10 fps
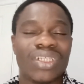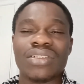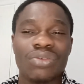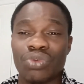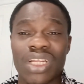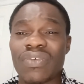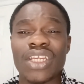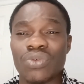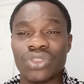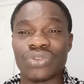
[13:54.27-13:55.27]
Whatever you
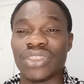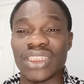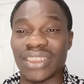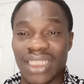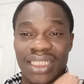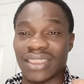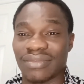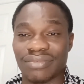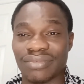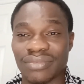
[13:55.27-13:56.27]
want to design,
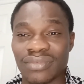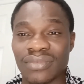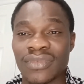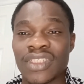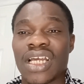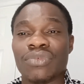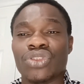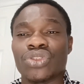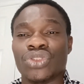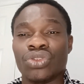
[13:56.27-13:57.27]
I'm going to
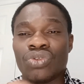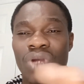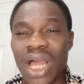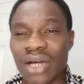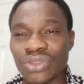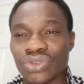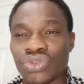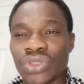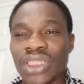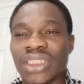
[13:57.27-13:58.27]
show you how to do
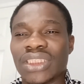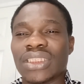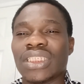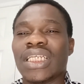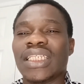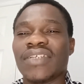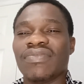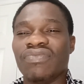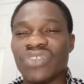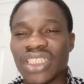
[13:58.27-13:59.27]
it in a
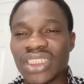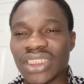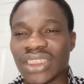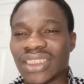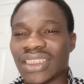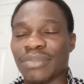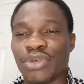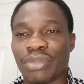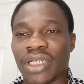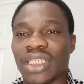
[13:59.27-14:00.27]
very simple
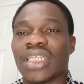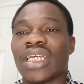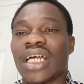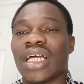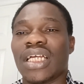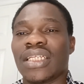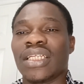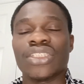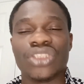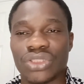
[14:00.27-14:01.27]
manner.
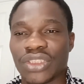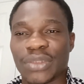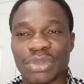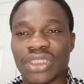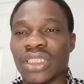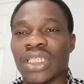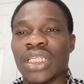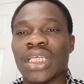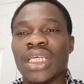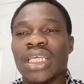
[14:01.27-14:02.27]
Trust me,
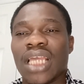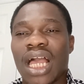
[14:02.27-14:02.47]
I'm